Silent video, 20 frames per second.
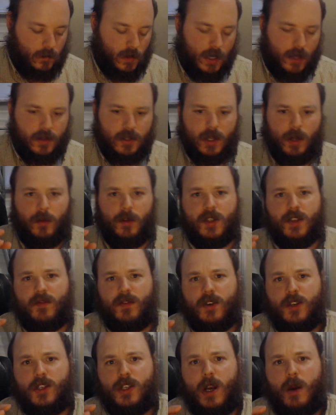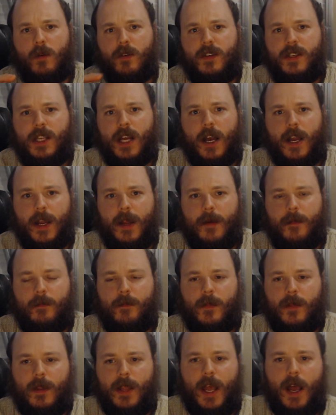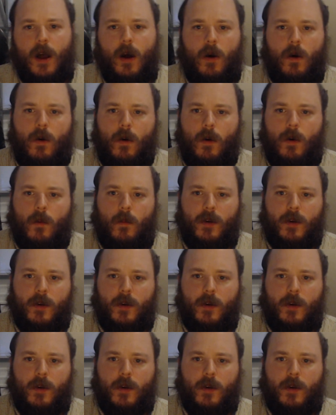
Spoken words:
So let's first start with diet. Now,